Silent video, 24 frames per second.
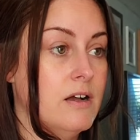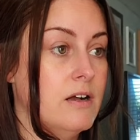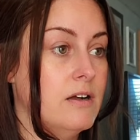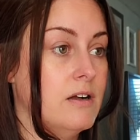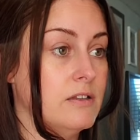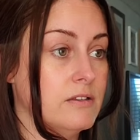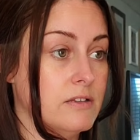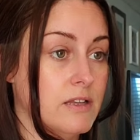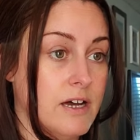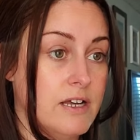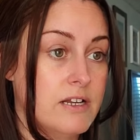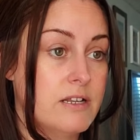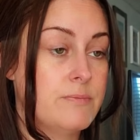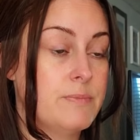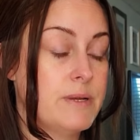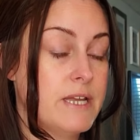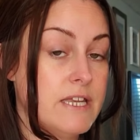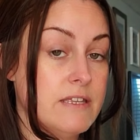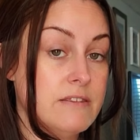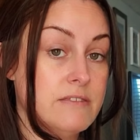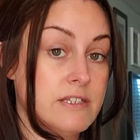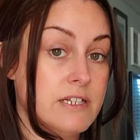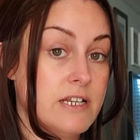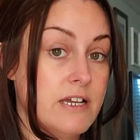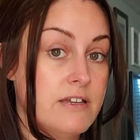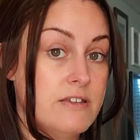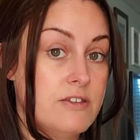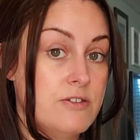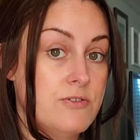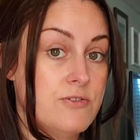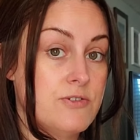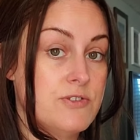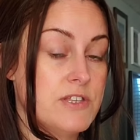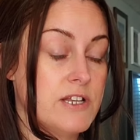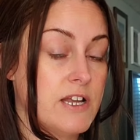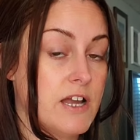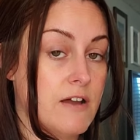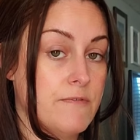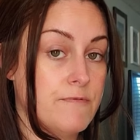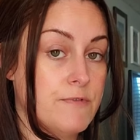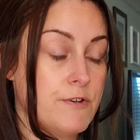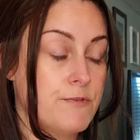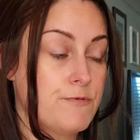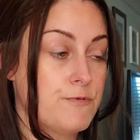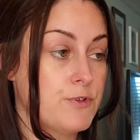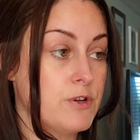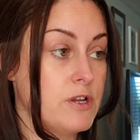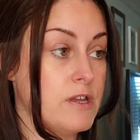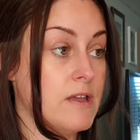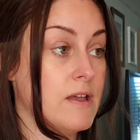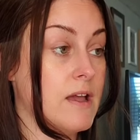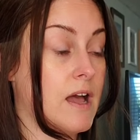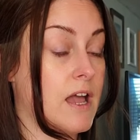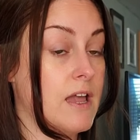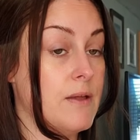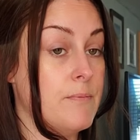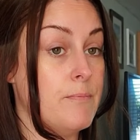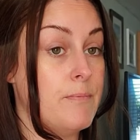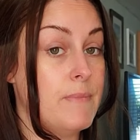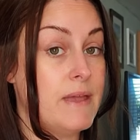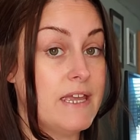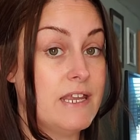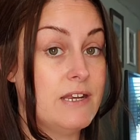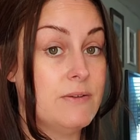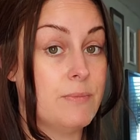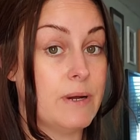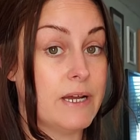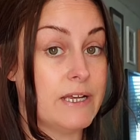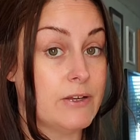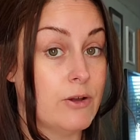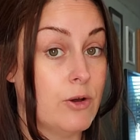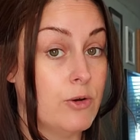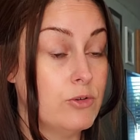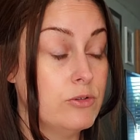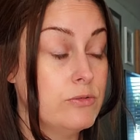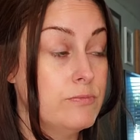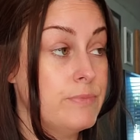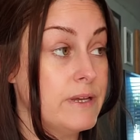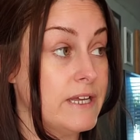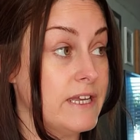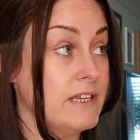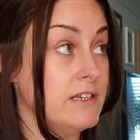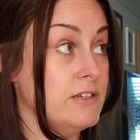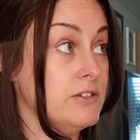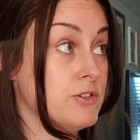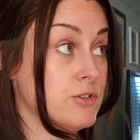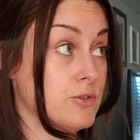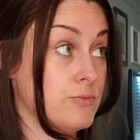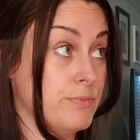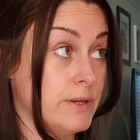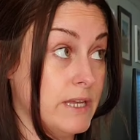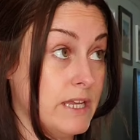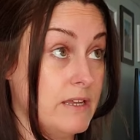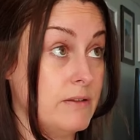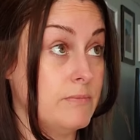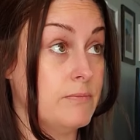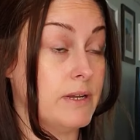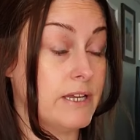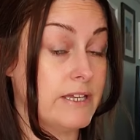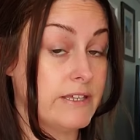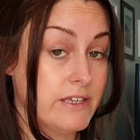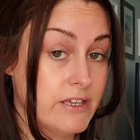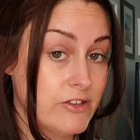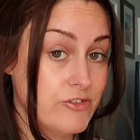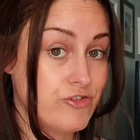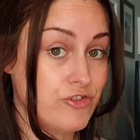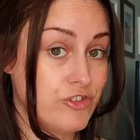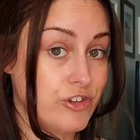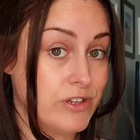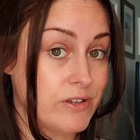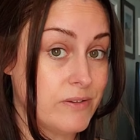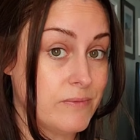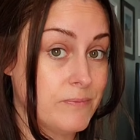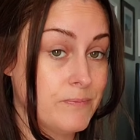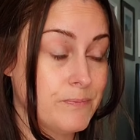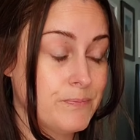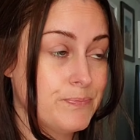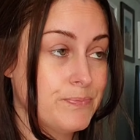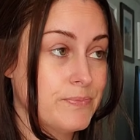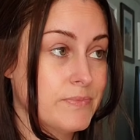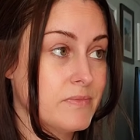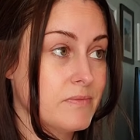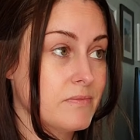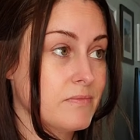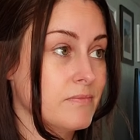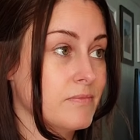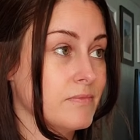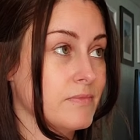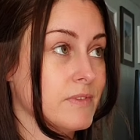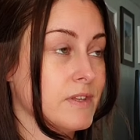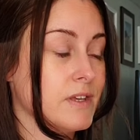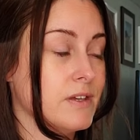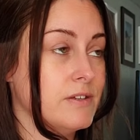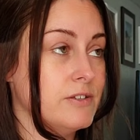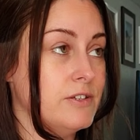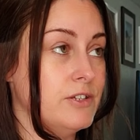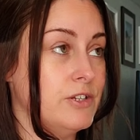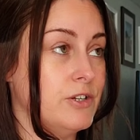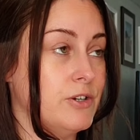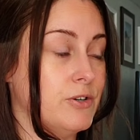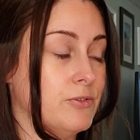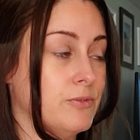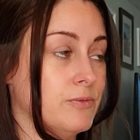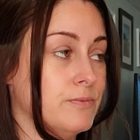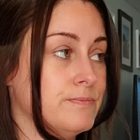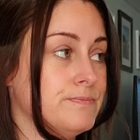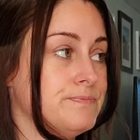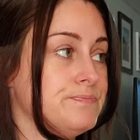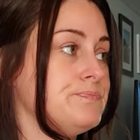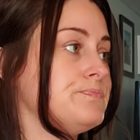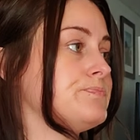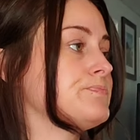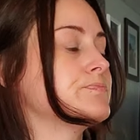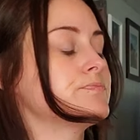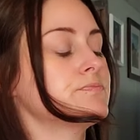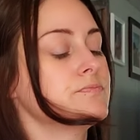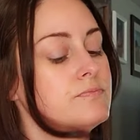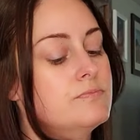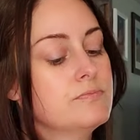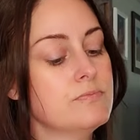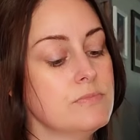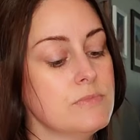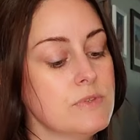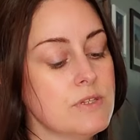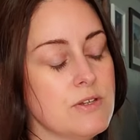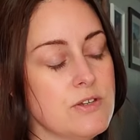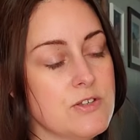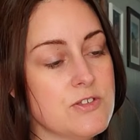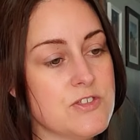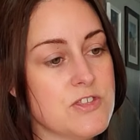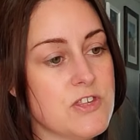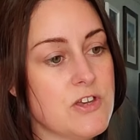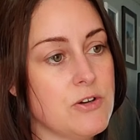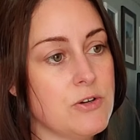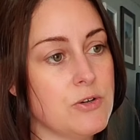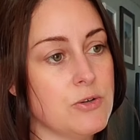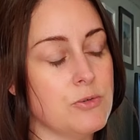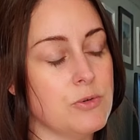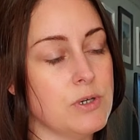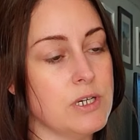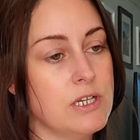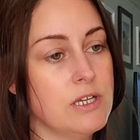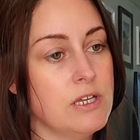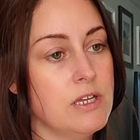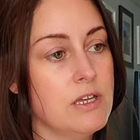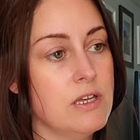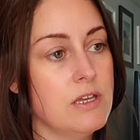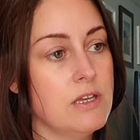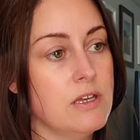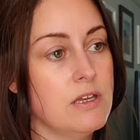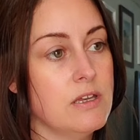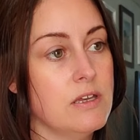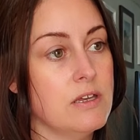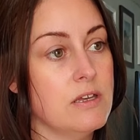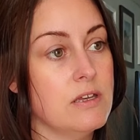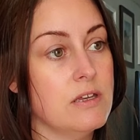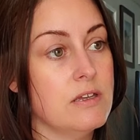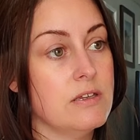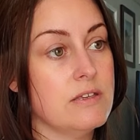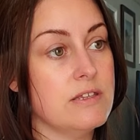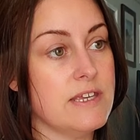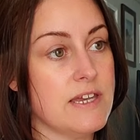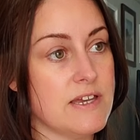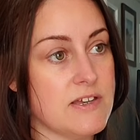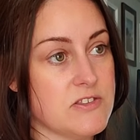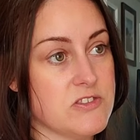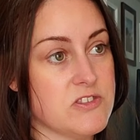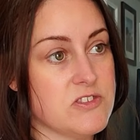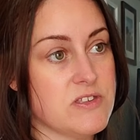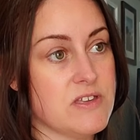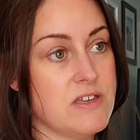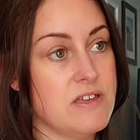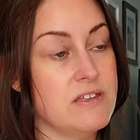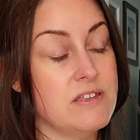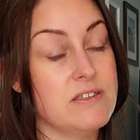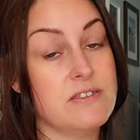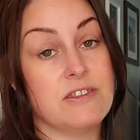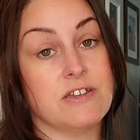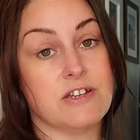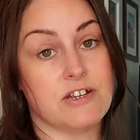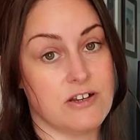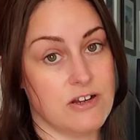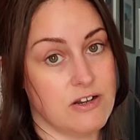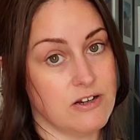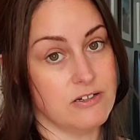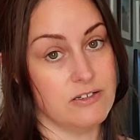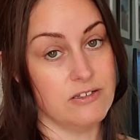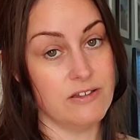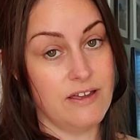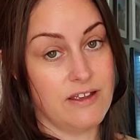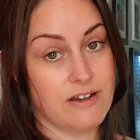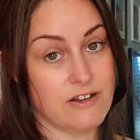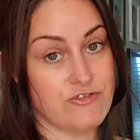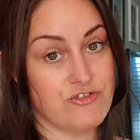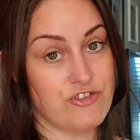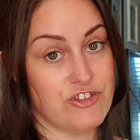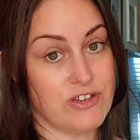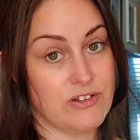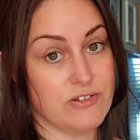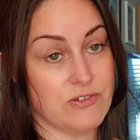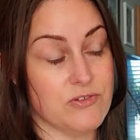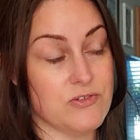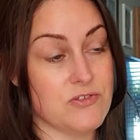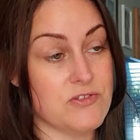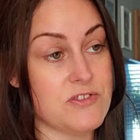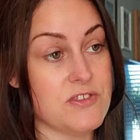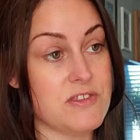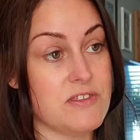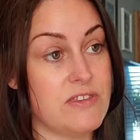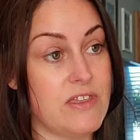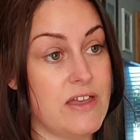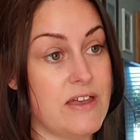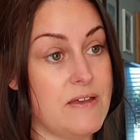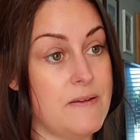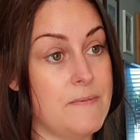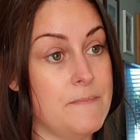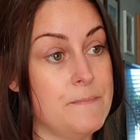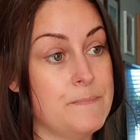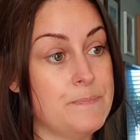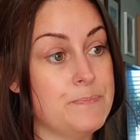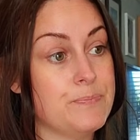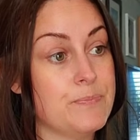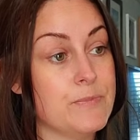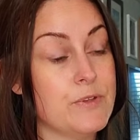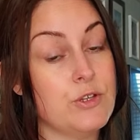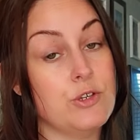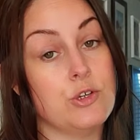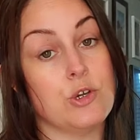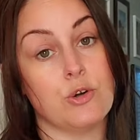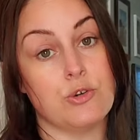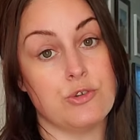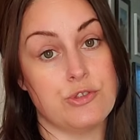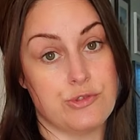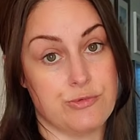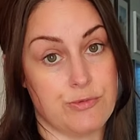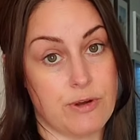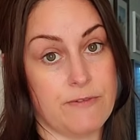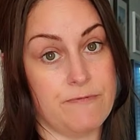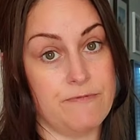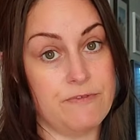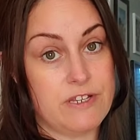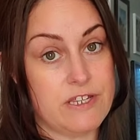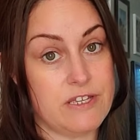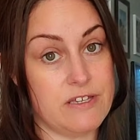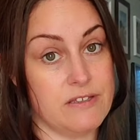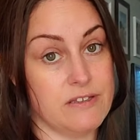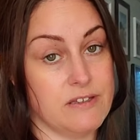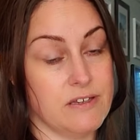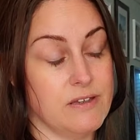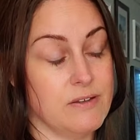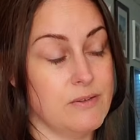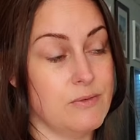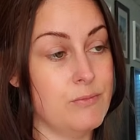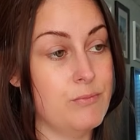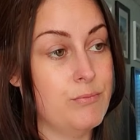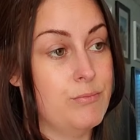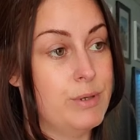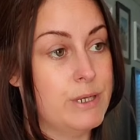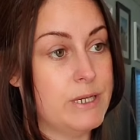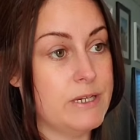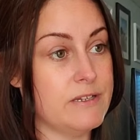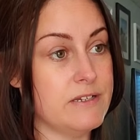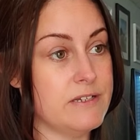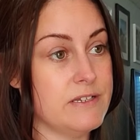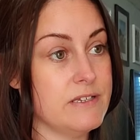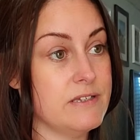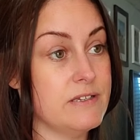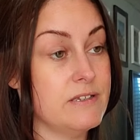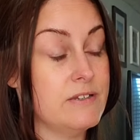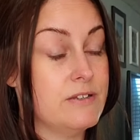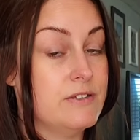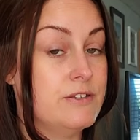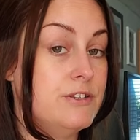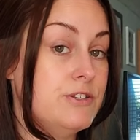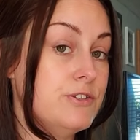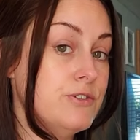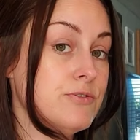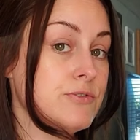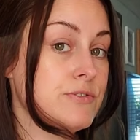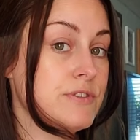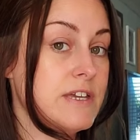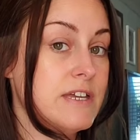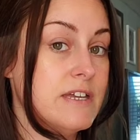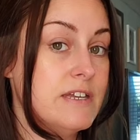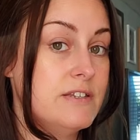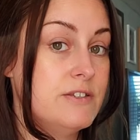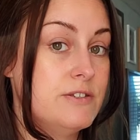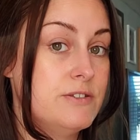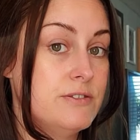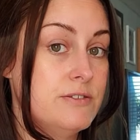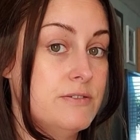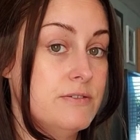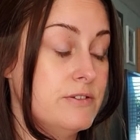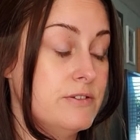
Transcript: a lot of paint that I used I got for free. I made my own paint to paint my kitchen, you know. So yes, there are a lot of channels that go thrifting, but do they